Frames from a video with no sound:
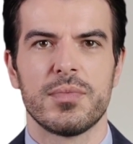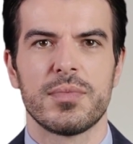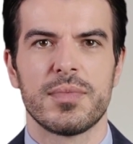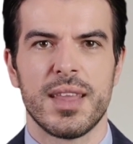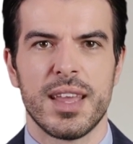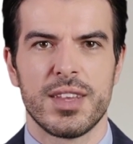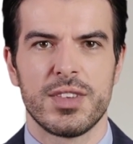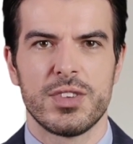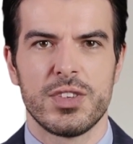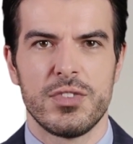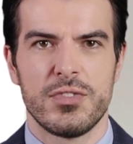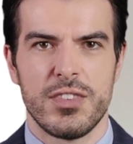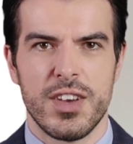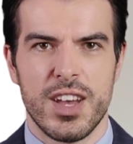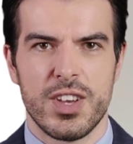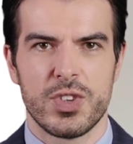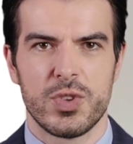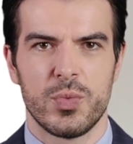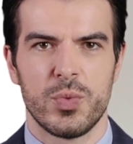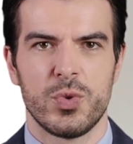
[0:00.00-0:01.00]
It is
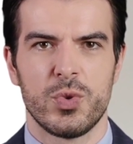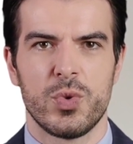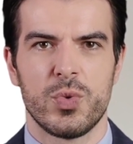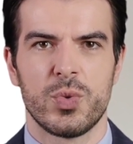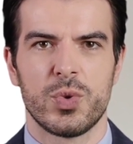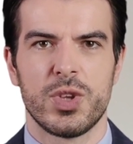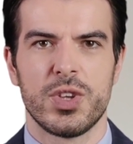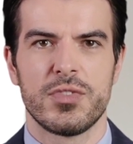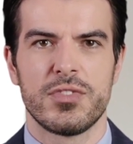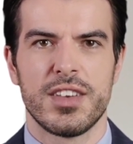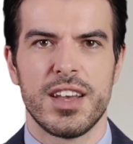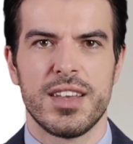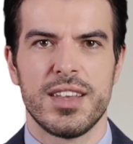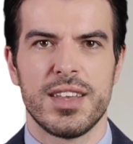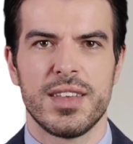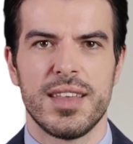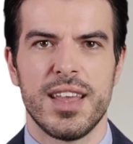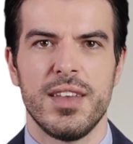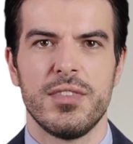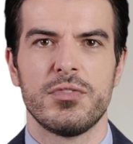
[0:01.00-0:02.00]
advisable to leave them
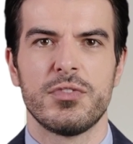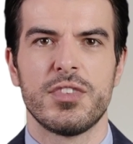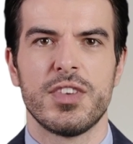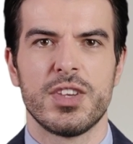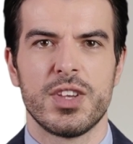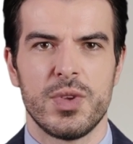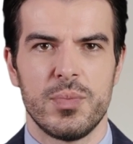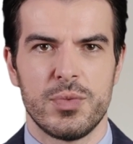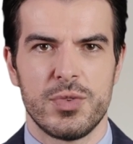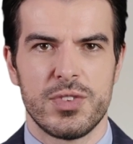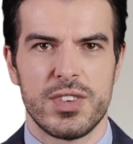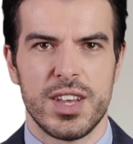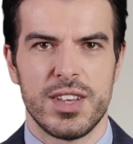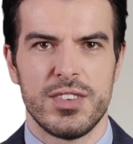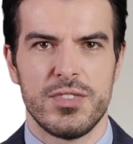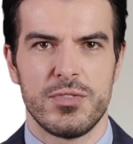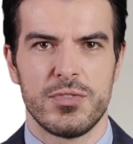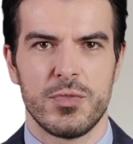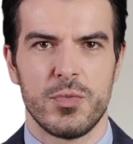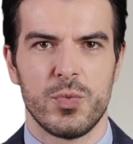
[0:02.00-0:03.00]
at about 50%
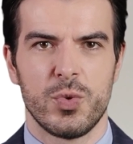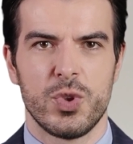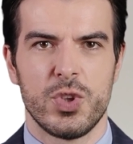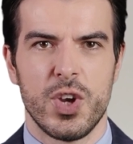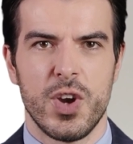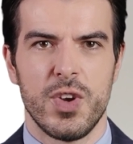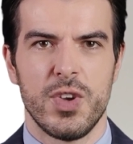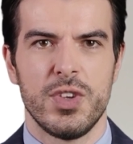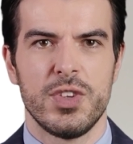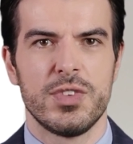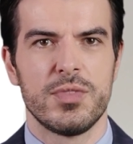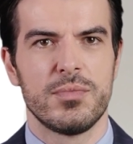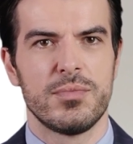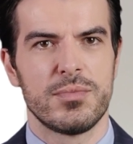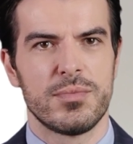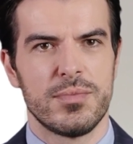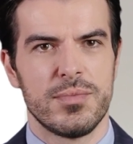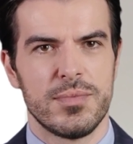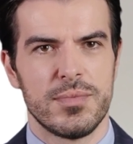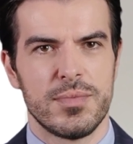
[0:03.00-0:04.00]
of full charge.
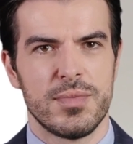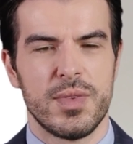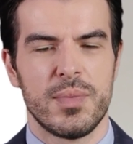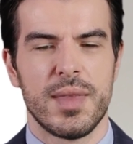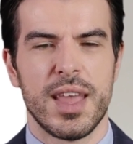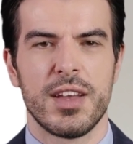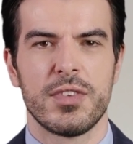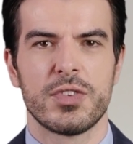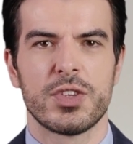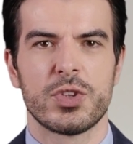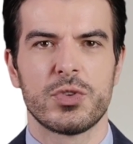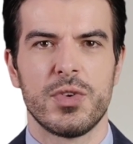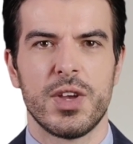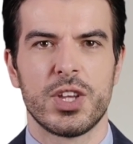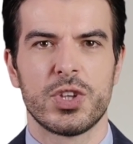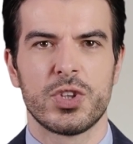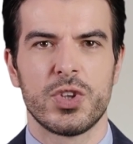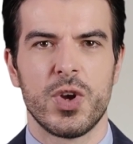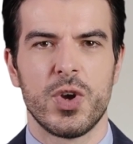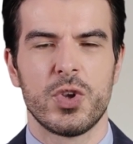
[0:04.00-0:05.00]
The battery
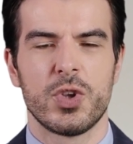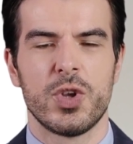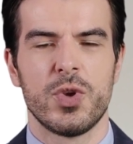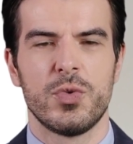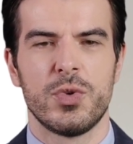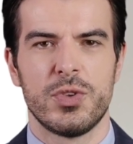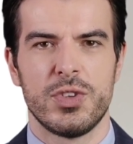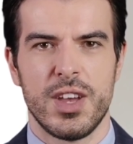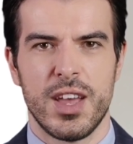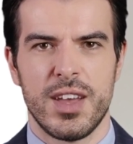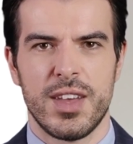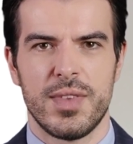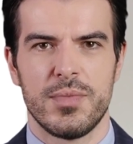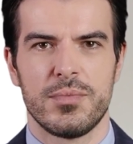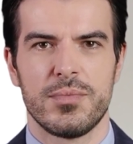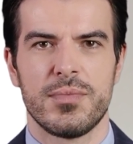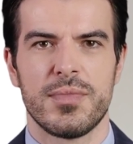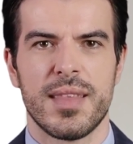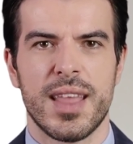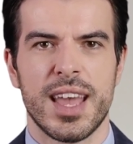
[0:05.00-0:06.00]
drain charge over time,
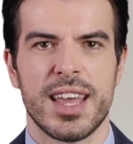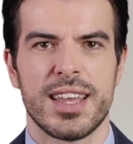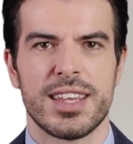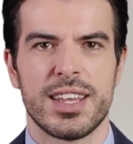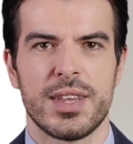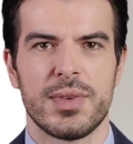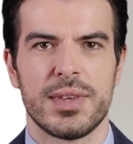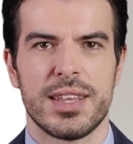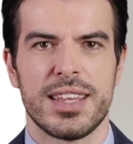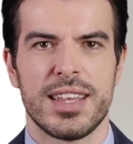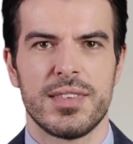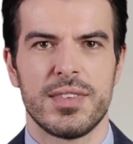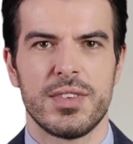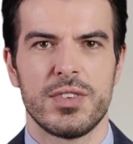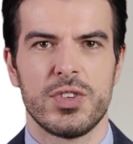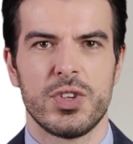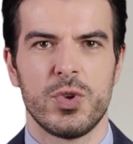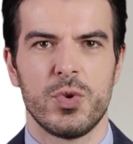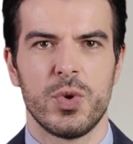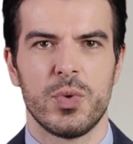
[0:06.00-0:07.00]
and keeping them at
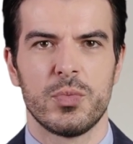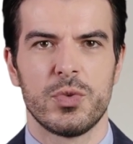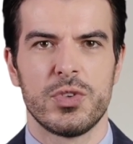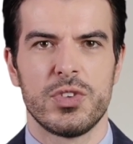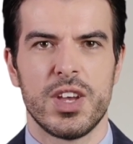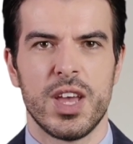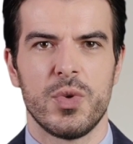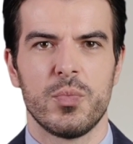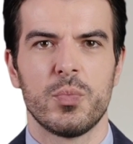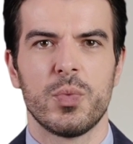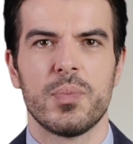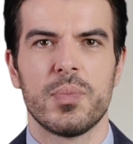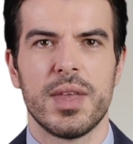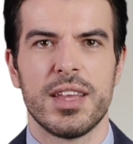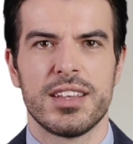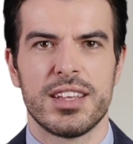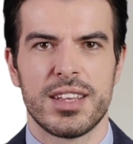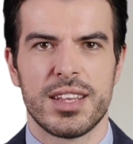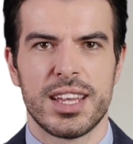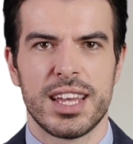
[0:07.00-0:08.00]
0% would
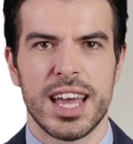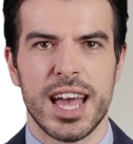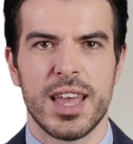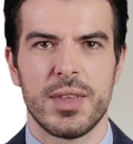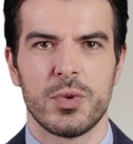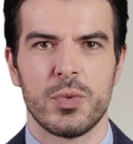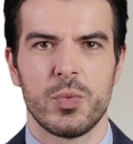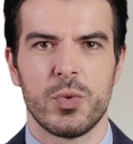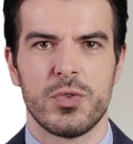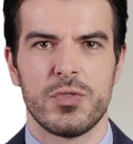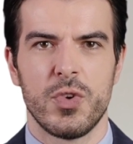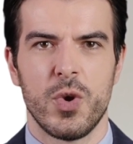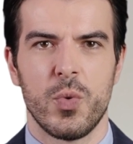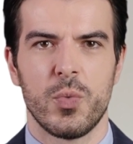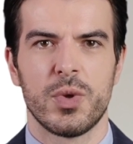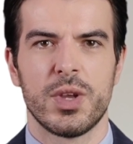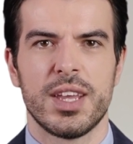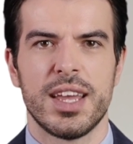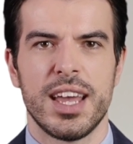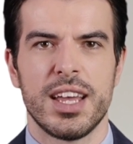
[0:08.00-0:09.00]
make them incapable of
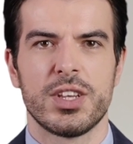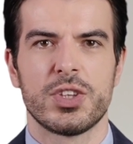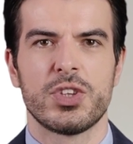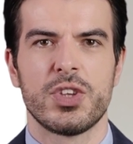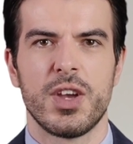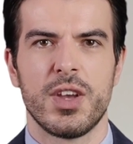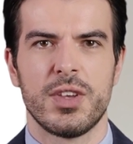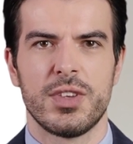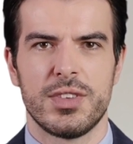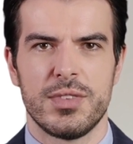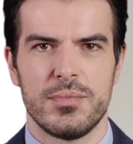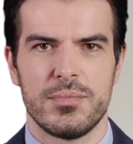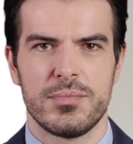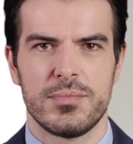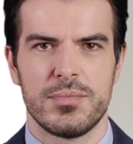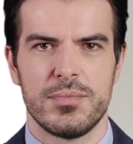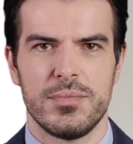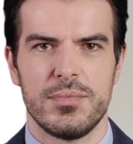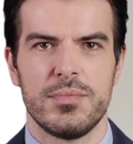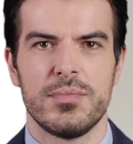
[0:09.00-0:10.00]
holding any charge.
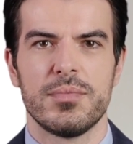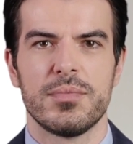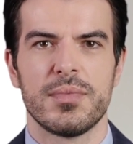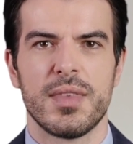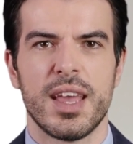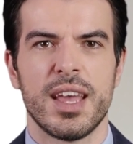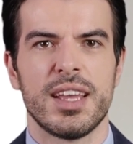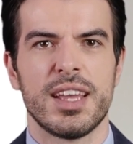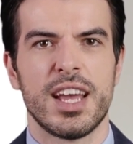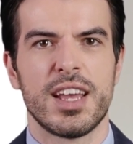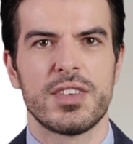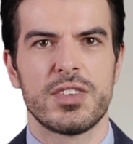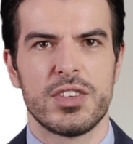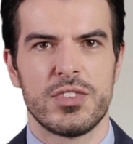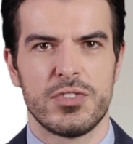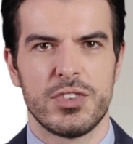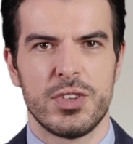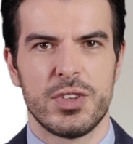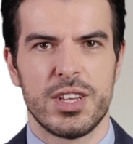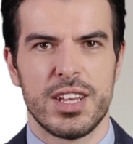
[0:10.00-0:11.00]
At last,
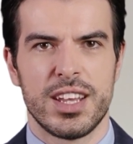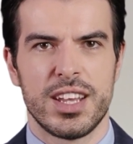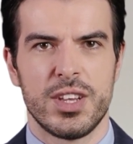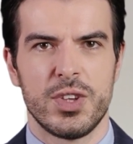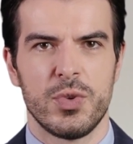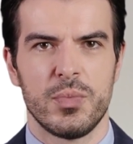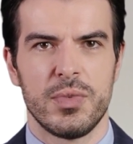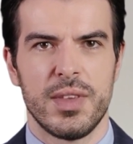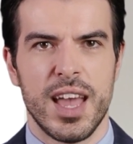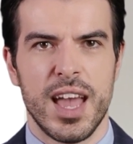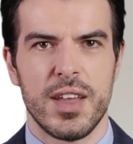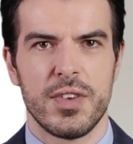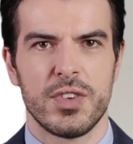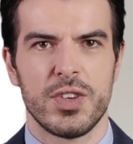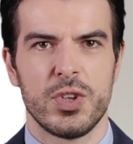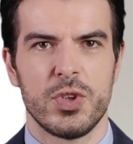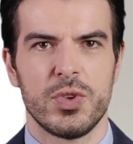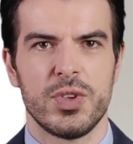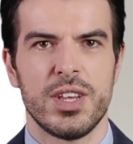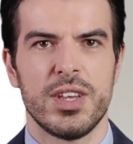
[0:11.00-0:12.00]
if you need a new battery,
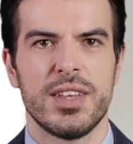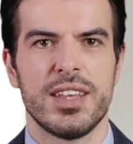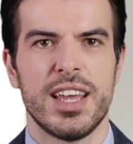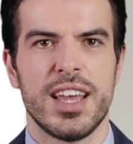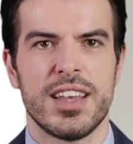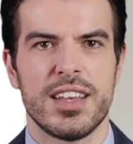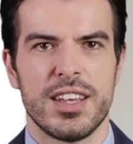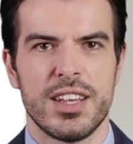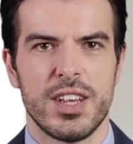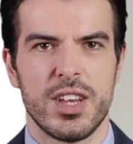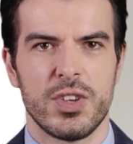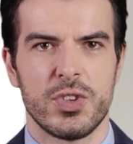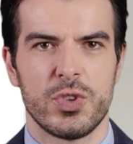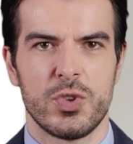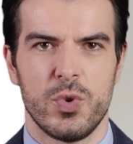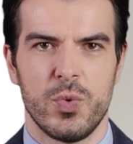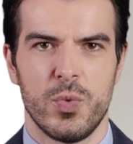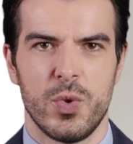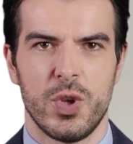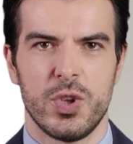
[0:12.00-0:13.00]
you can get it at our
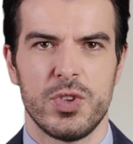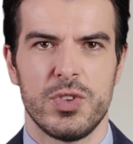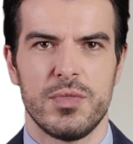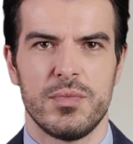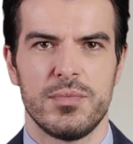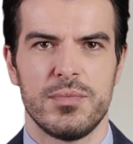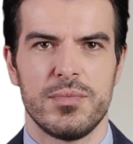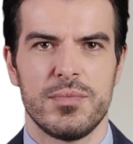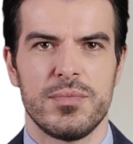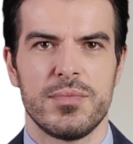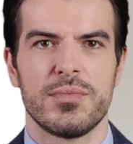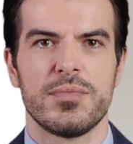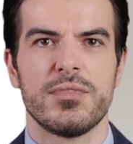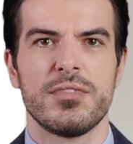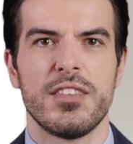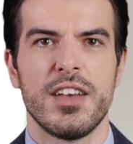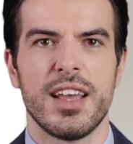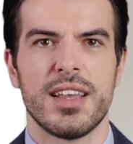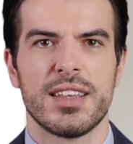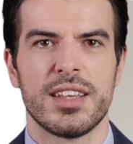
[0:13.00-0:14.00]
stores.
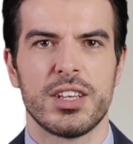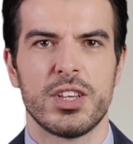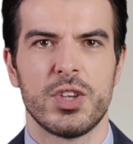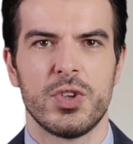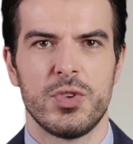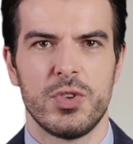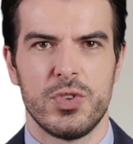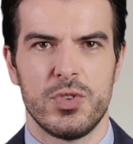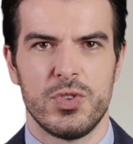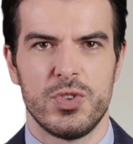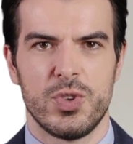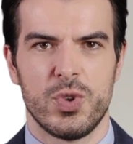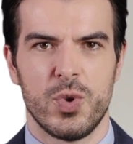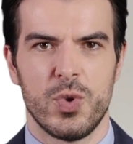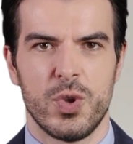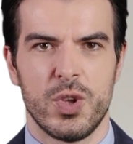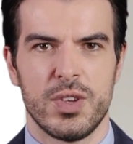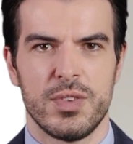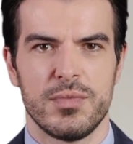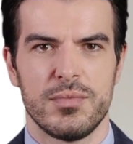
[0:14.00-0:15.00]
Find the nearest
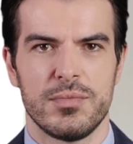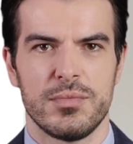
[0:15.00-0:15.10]
store.